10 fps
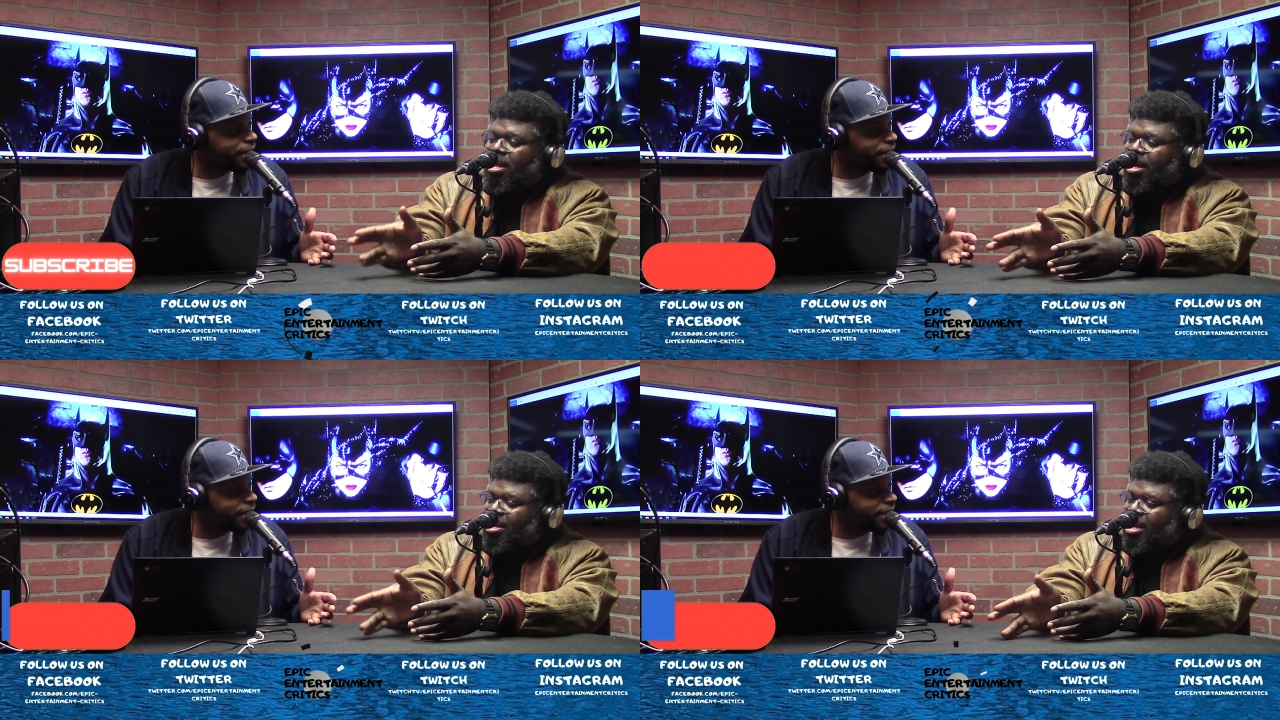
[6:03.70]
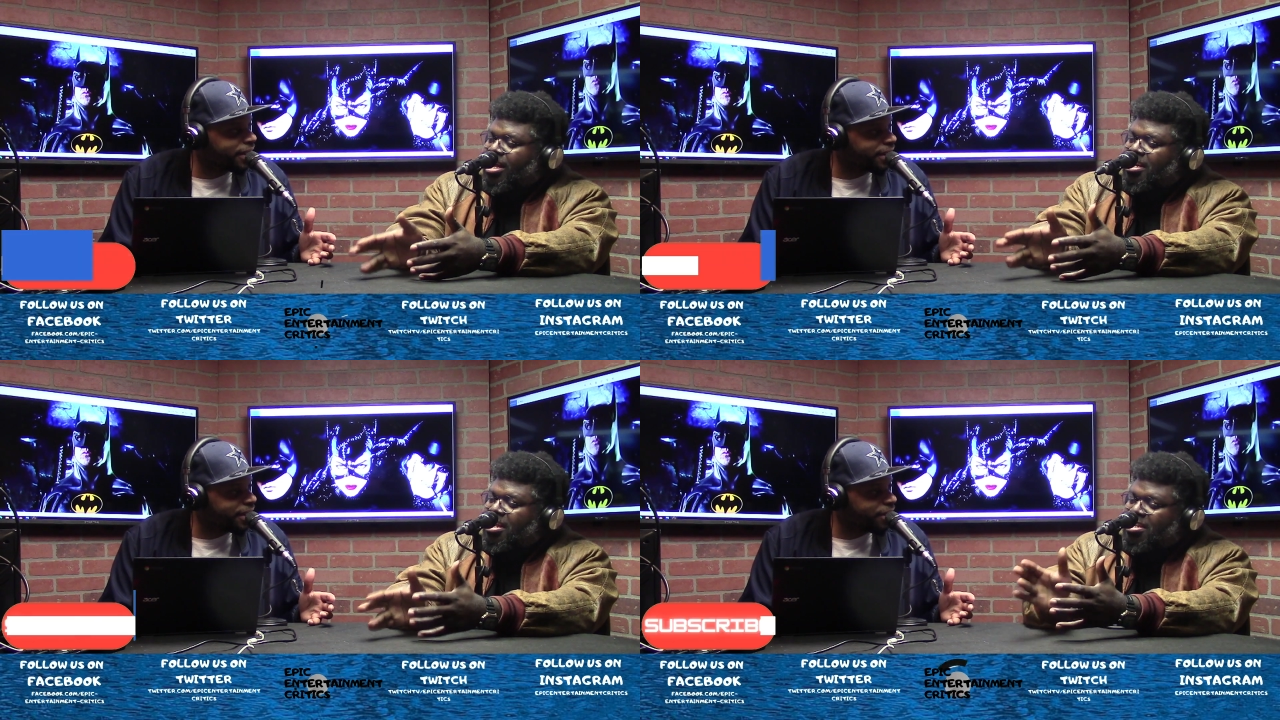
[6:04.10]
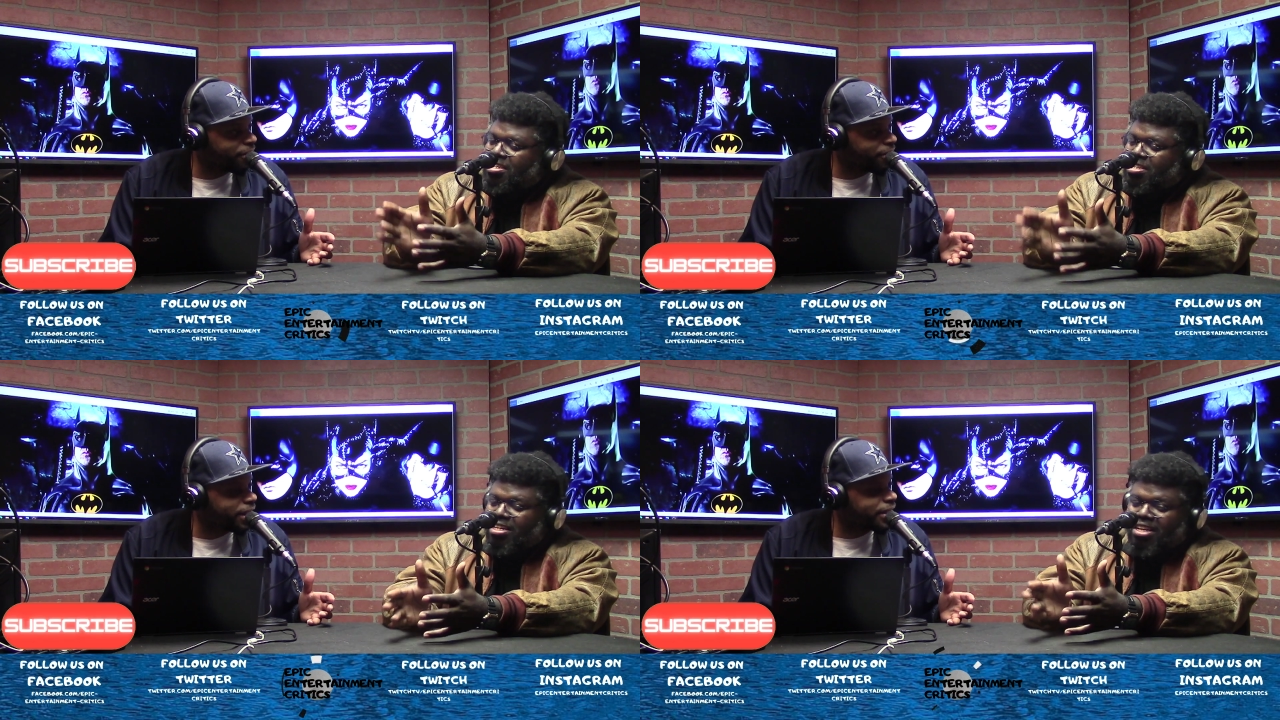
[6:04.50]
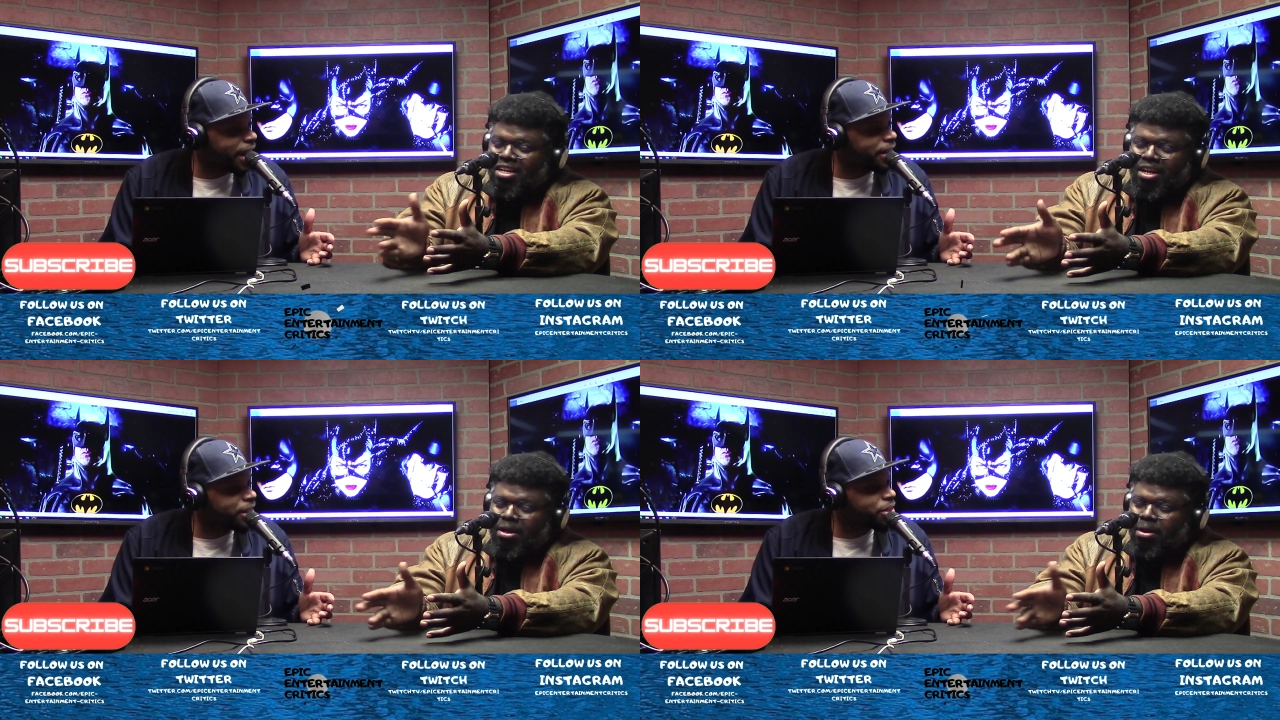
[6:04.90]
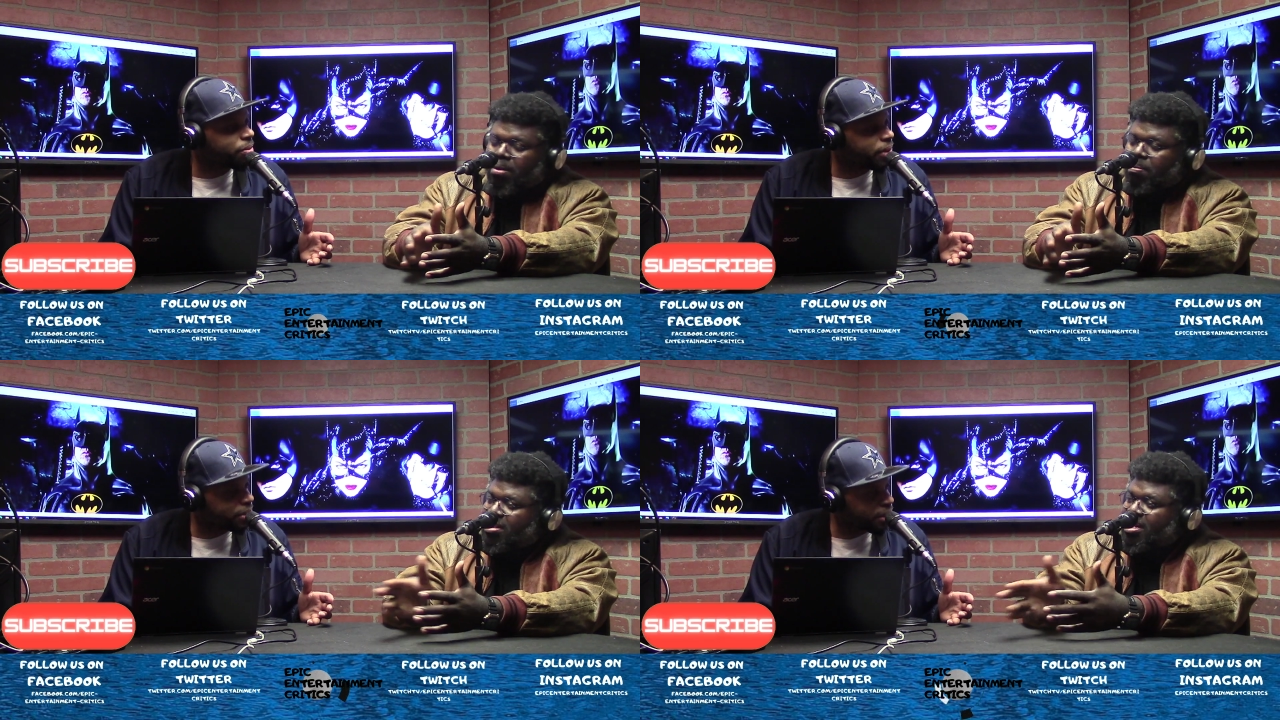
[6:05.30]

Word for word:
Speaker 1: again, this but that's not in this universe. But then